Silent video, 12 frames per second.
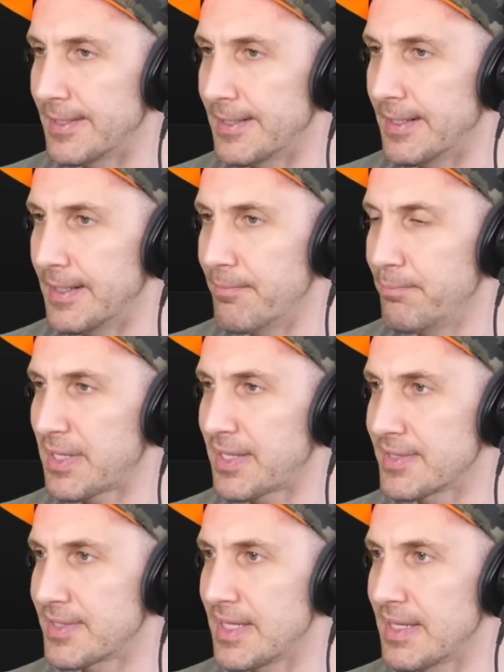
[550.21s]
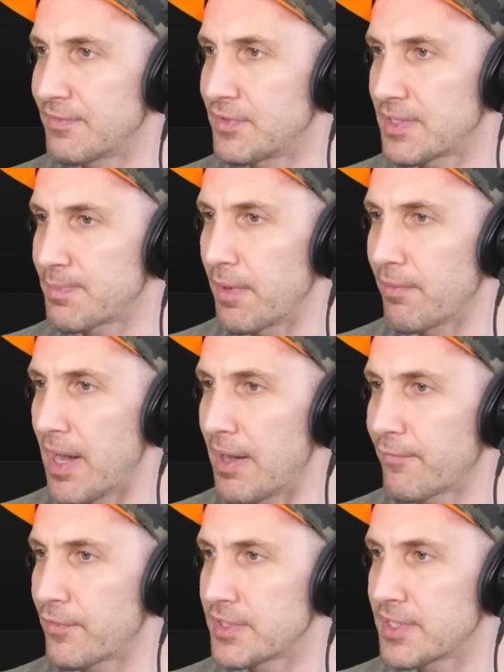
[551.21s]
um, because they've just been
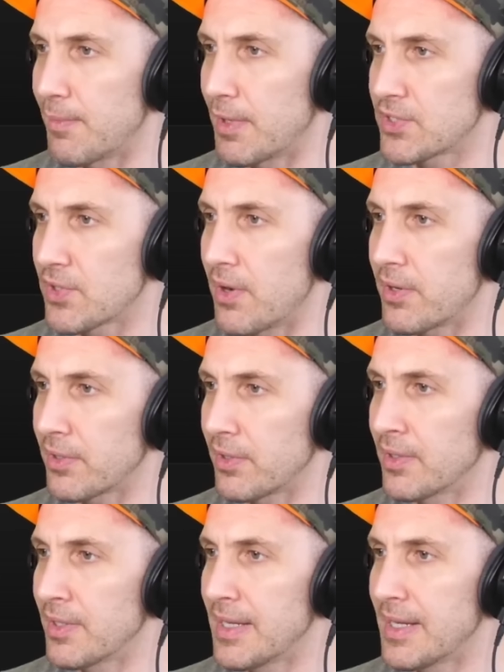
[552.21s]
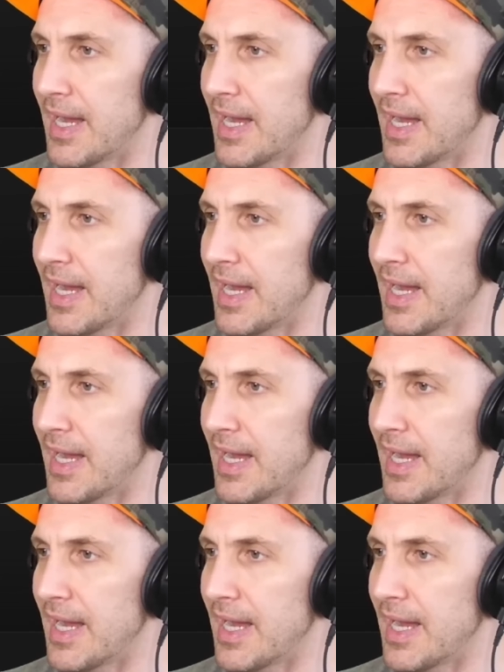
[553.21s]
around for so much longer